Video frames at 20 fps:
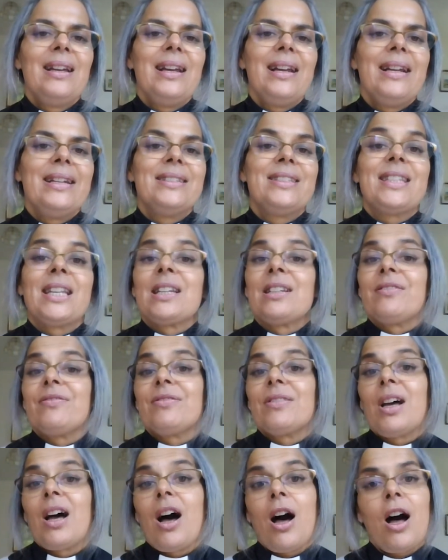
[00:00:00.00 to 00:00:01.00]
Instead of
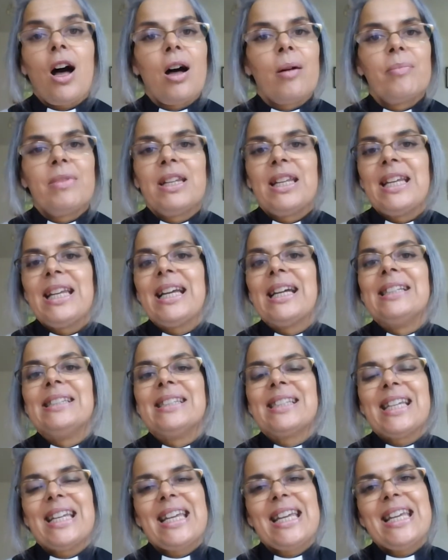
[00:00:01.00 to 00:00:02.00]
harmony
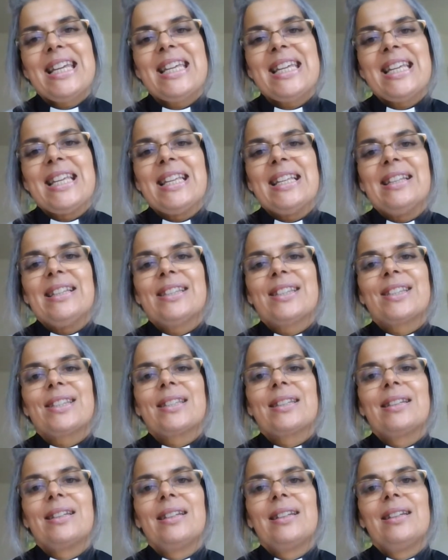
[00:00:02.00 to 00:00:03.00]
and ease,